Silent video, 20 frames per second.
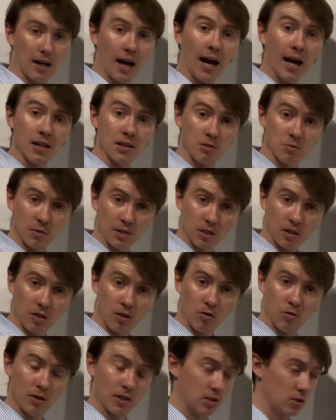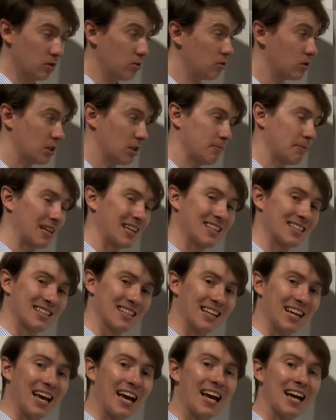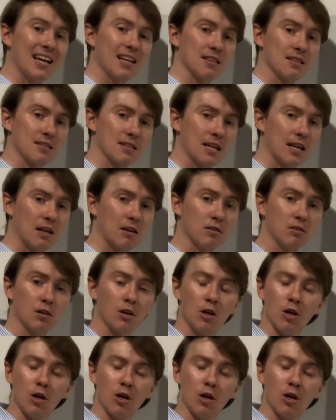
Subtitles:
as we know, it usually makes the E sound,